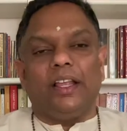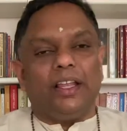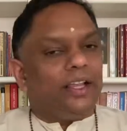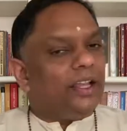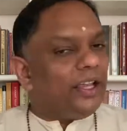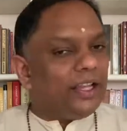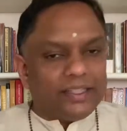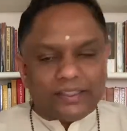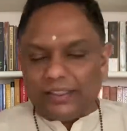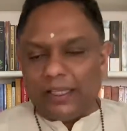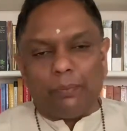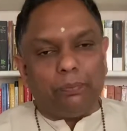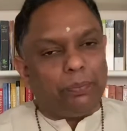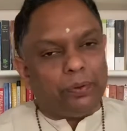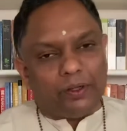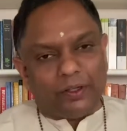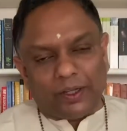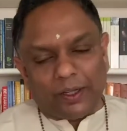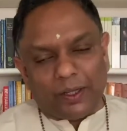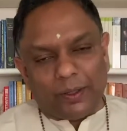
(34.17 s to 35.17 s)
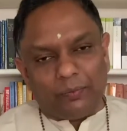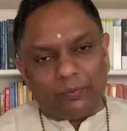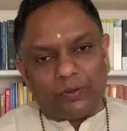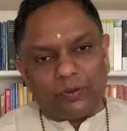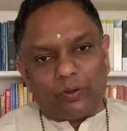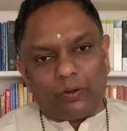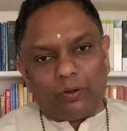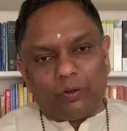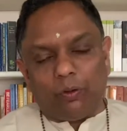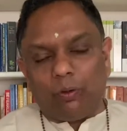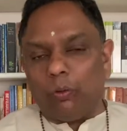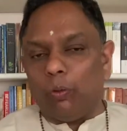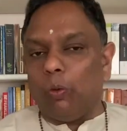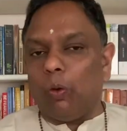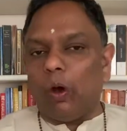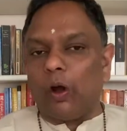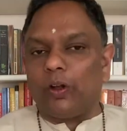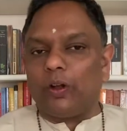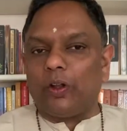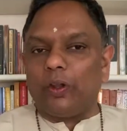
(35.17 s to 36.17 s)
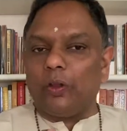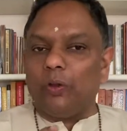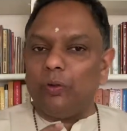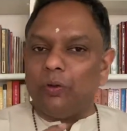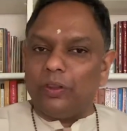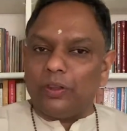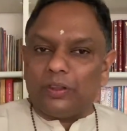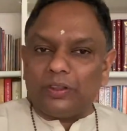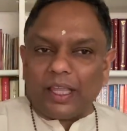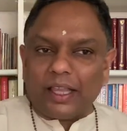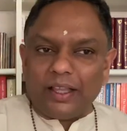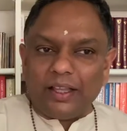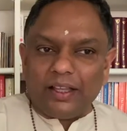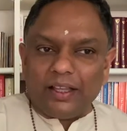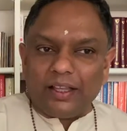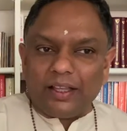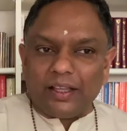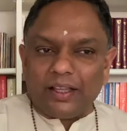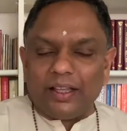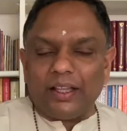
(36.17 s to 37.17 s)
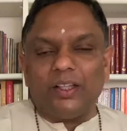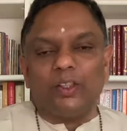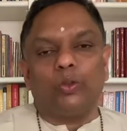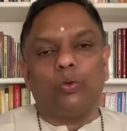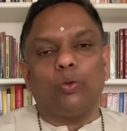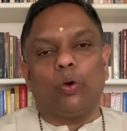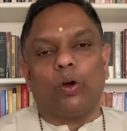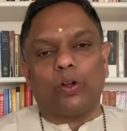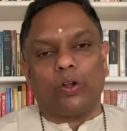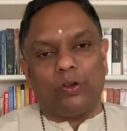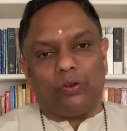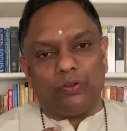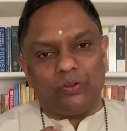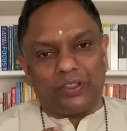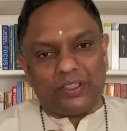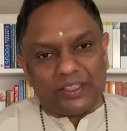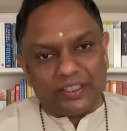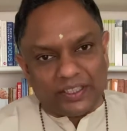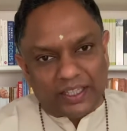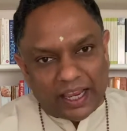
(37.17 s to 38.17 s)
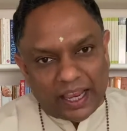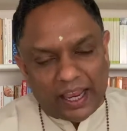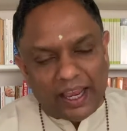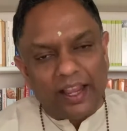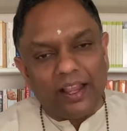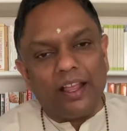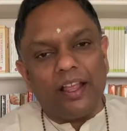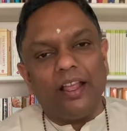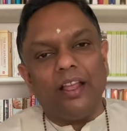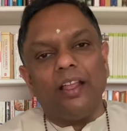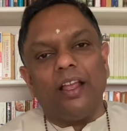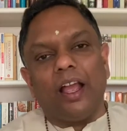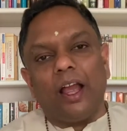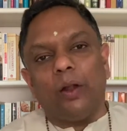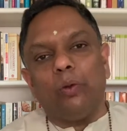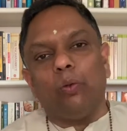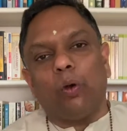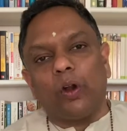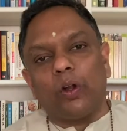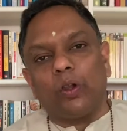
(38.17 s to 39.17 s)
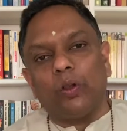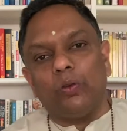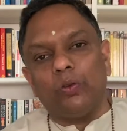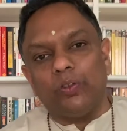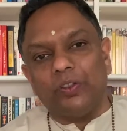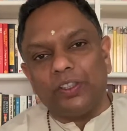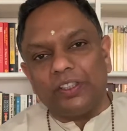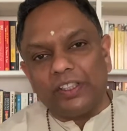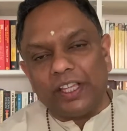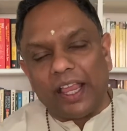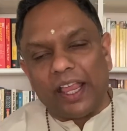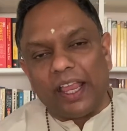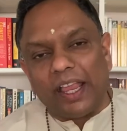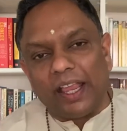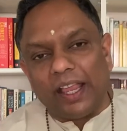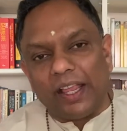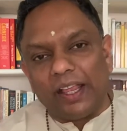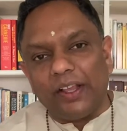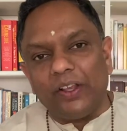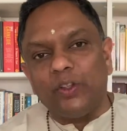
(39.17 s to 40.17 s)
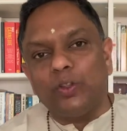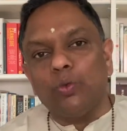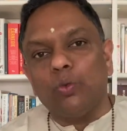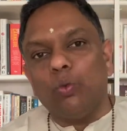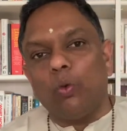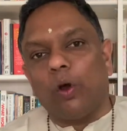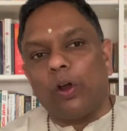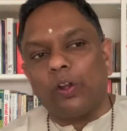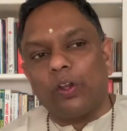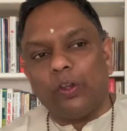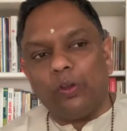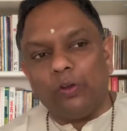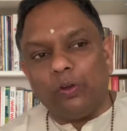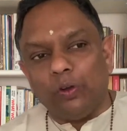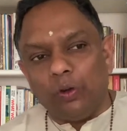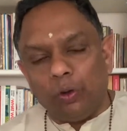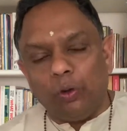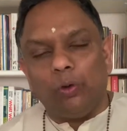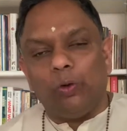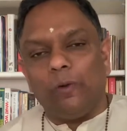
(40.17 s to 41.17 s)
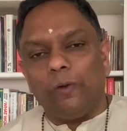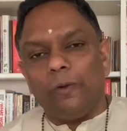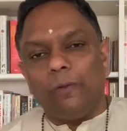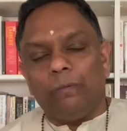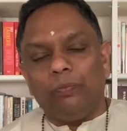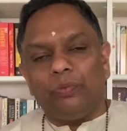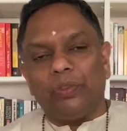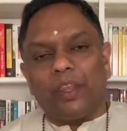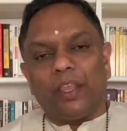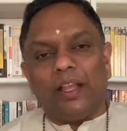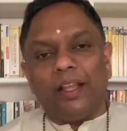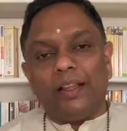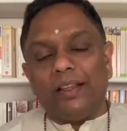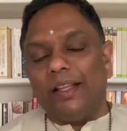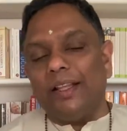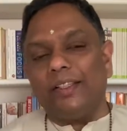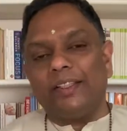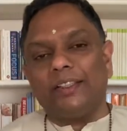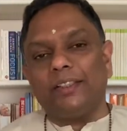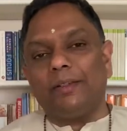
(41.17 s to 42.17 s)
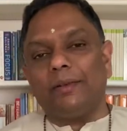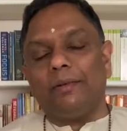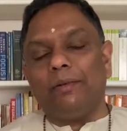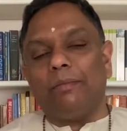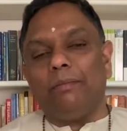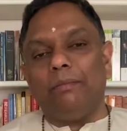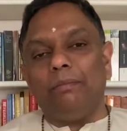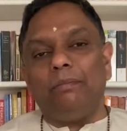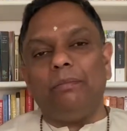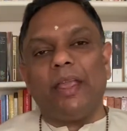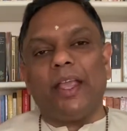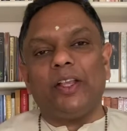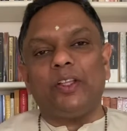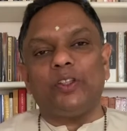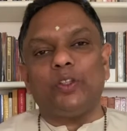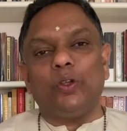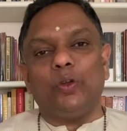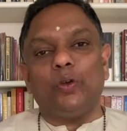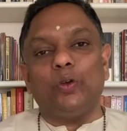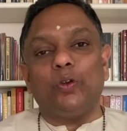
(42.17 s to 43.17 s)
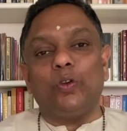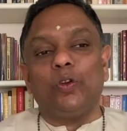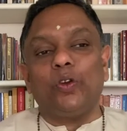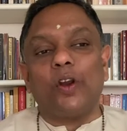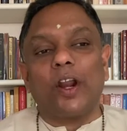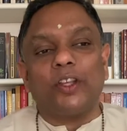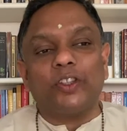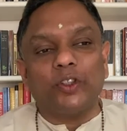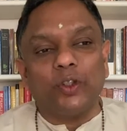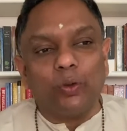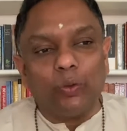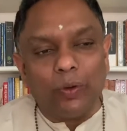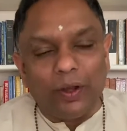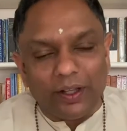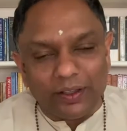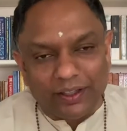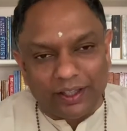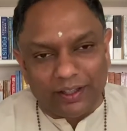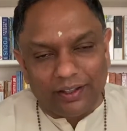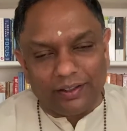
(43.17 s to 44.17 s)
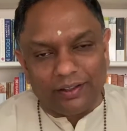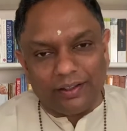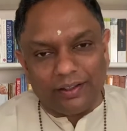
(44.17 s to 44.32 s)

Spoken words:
In simple terms, what you think is what you say, and what you say is what you do. This makes you trustworthy.